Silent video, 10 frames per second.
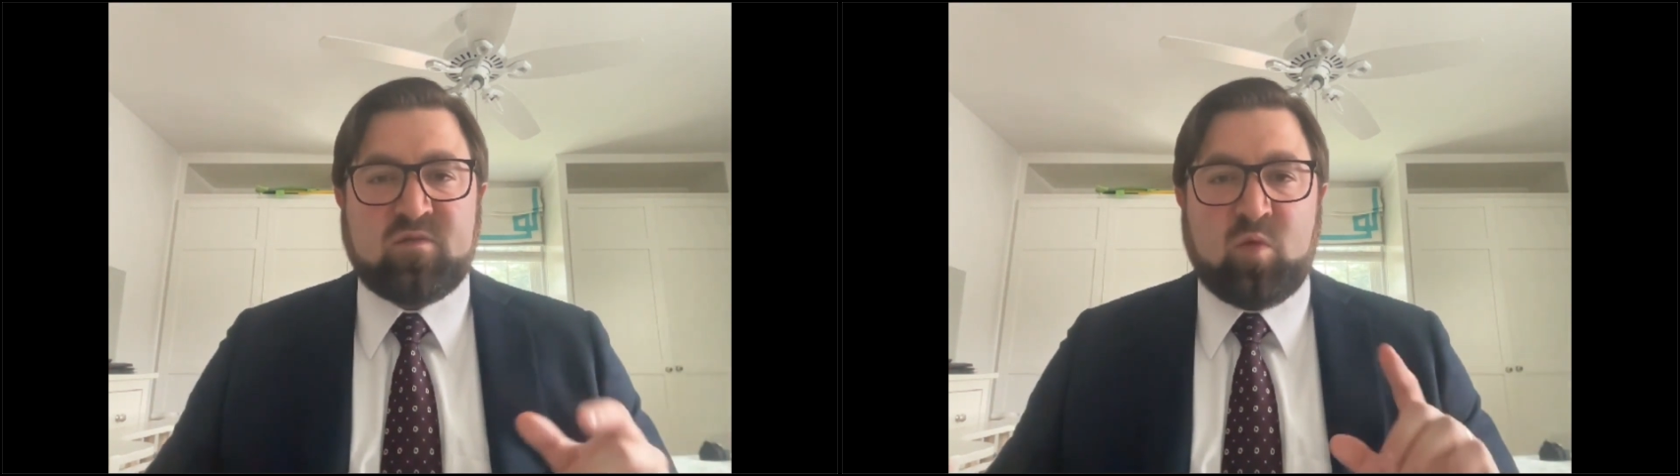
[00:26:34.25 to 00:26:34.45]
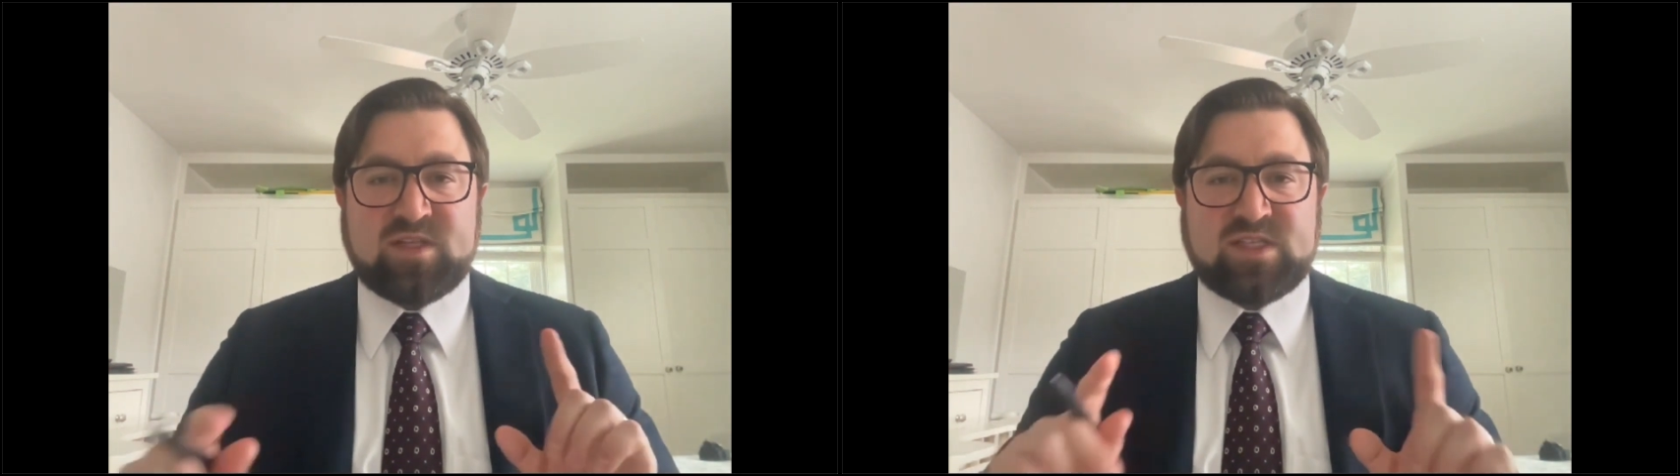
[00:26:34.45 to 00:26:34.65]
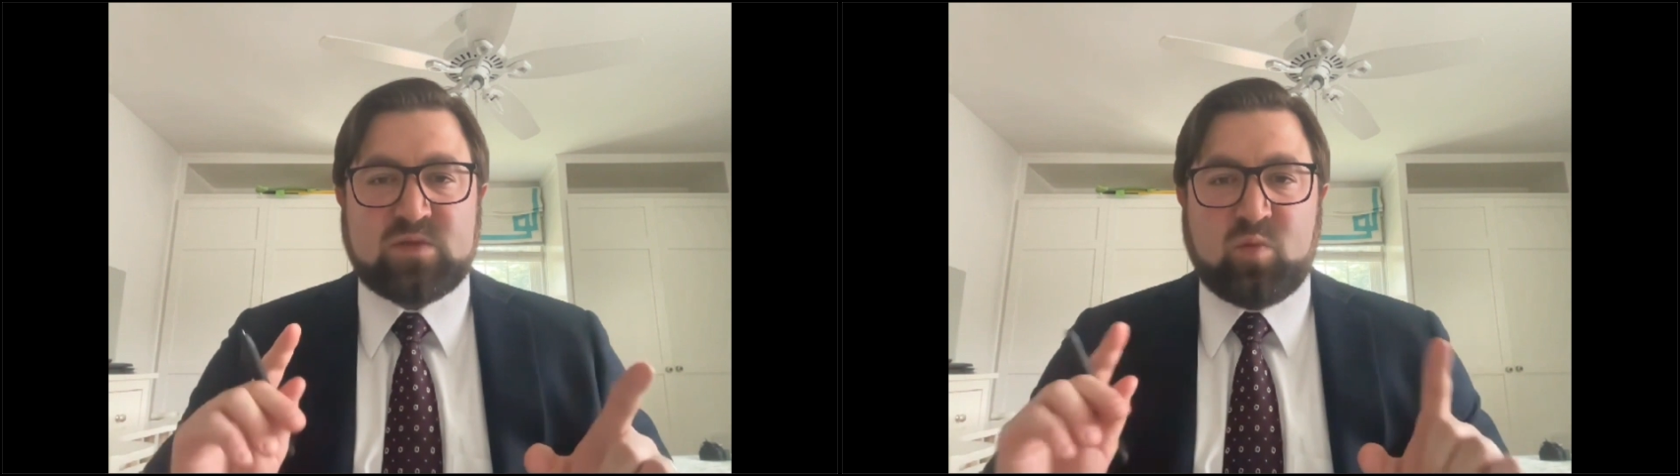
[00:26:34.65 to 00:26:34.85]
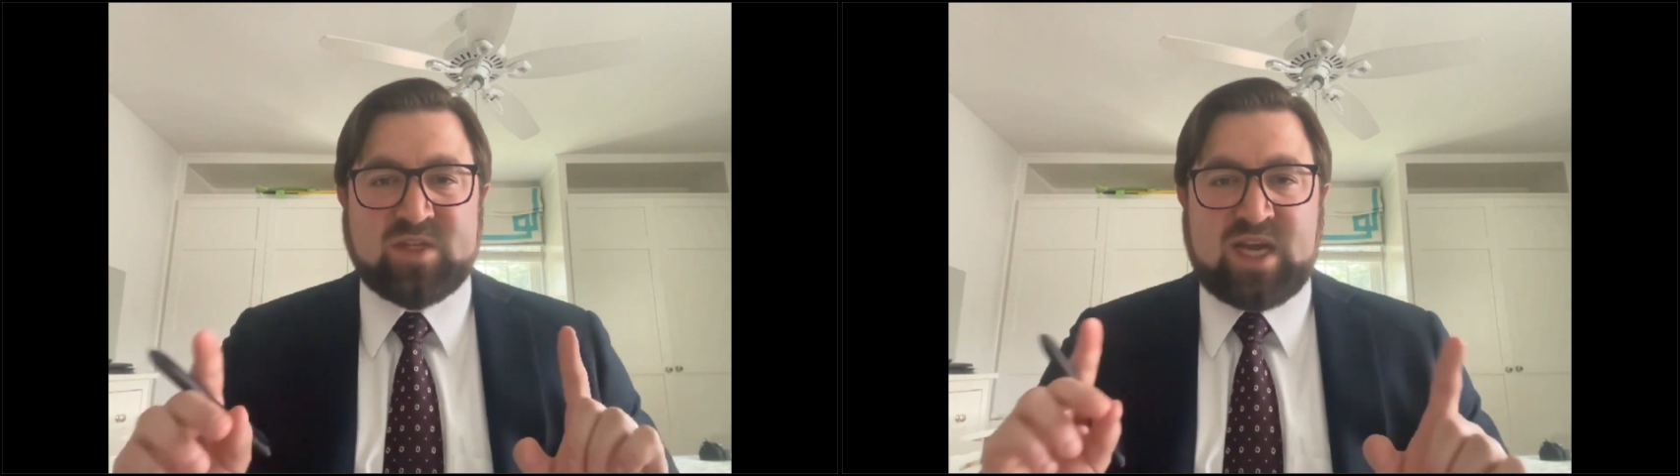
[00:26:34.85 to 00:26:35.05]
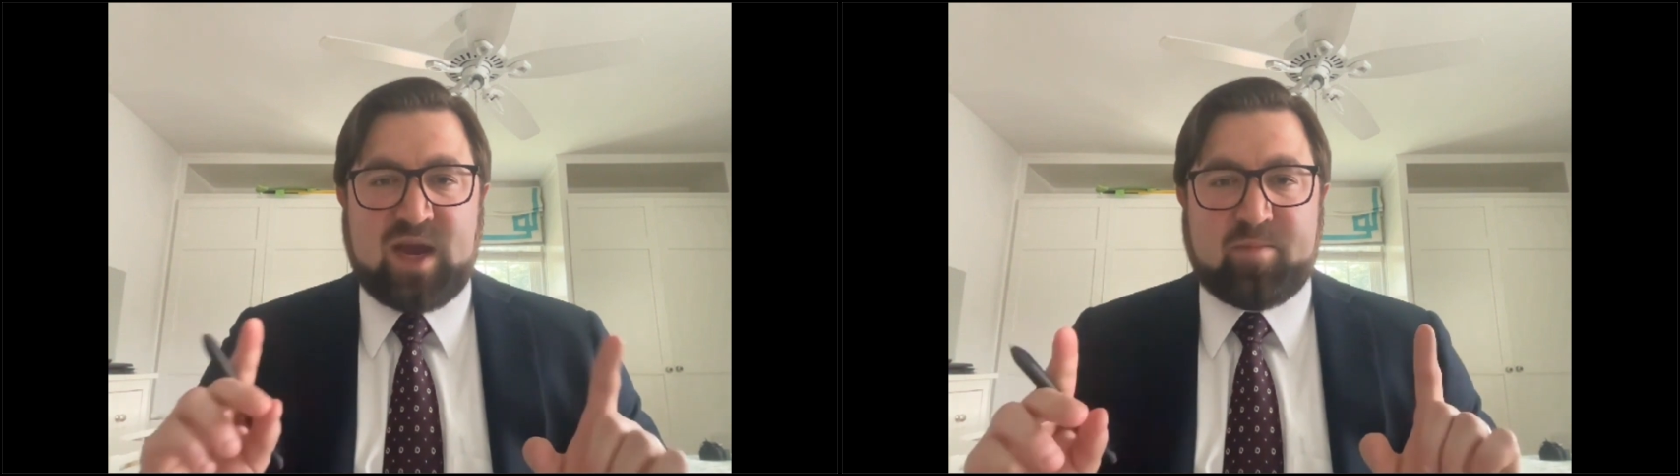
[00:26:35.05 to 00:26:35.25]

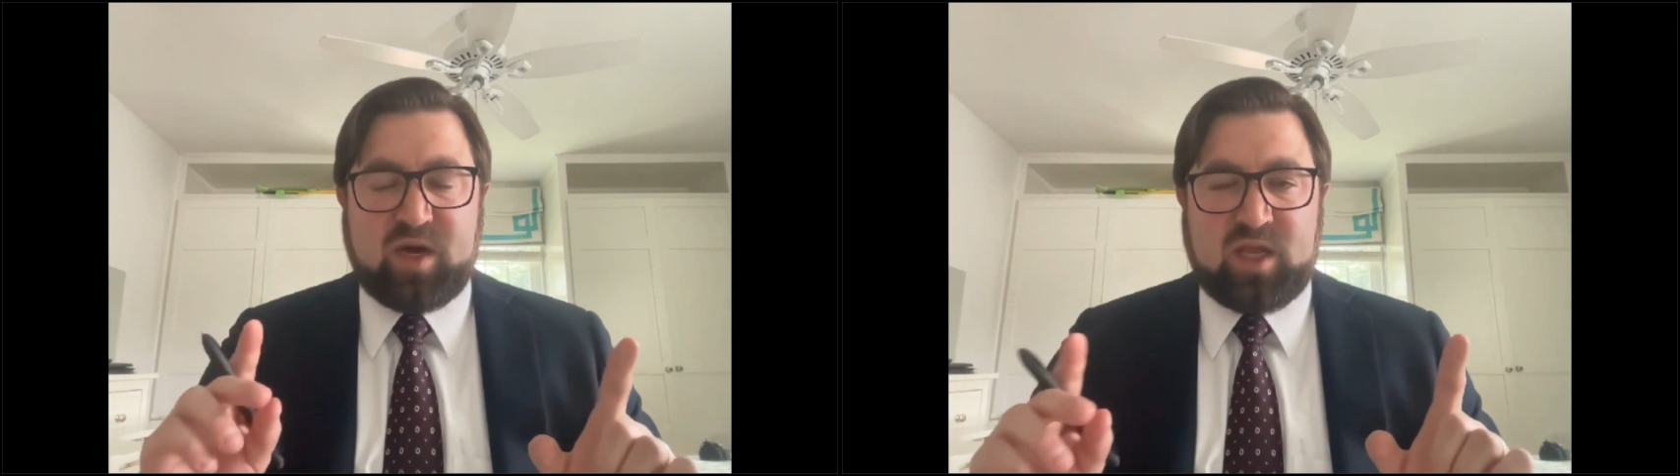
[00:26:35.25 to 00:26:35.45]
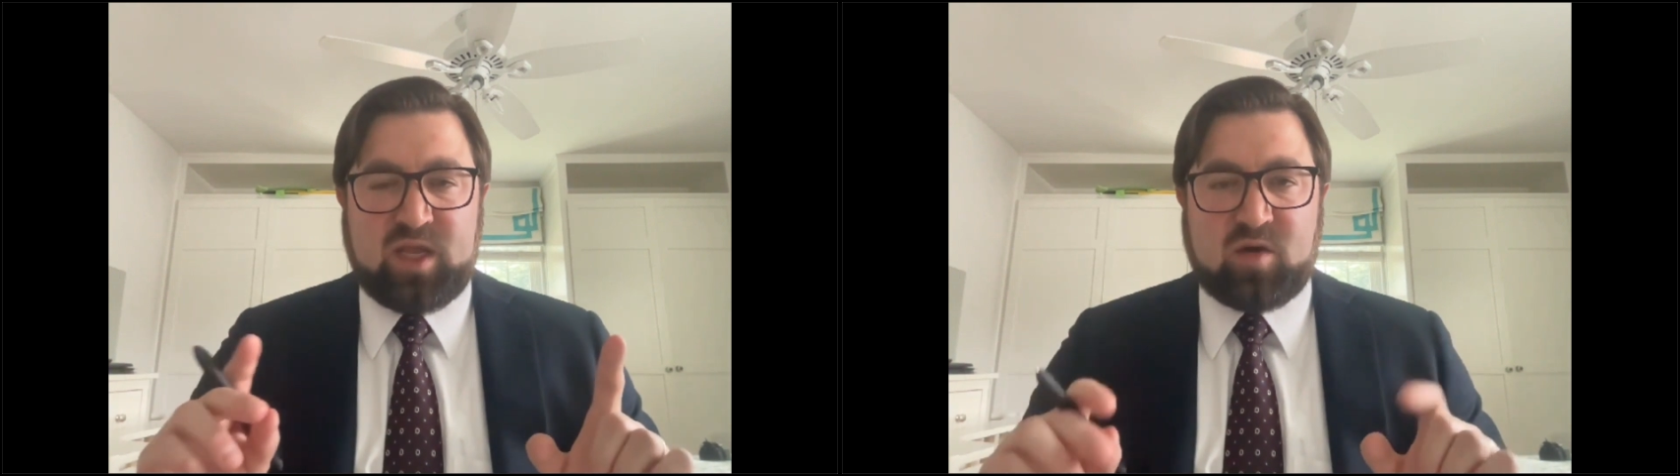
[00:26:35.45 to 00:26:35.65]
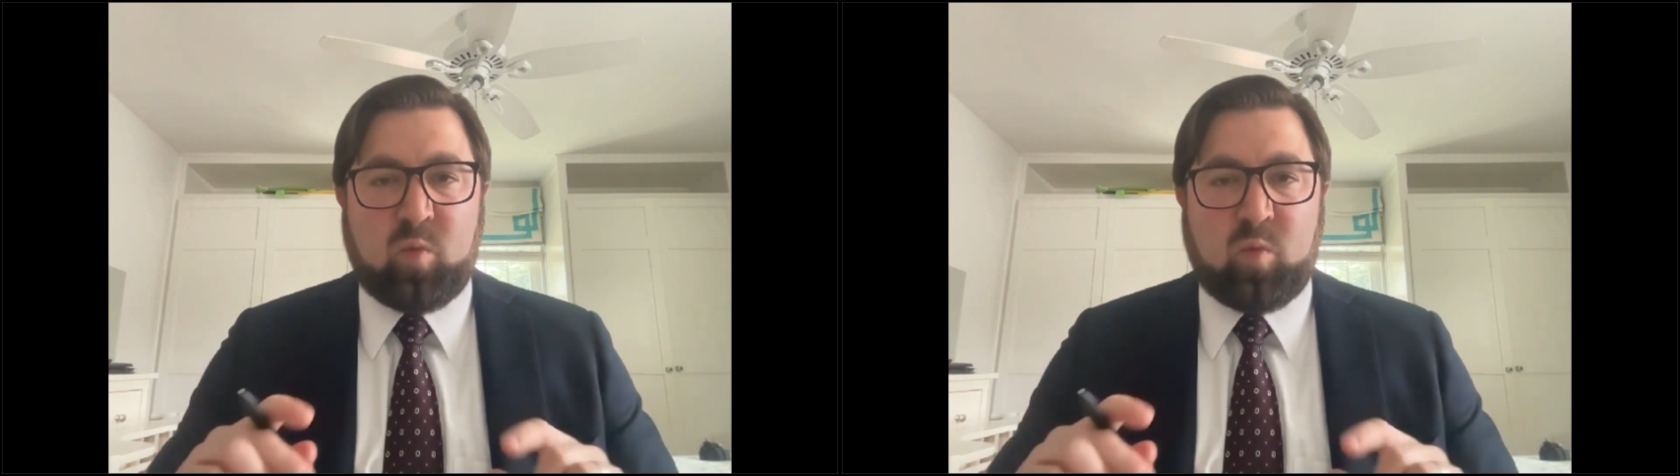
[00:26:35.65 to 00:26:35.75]
what's happening here.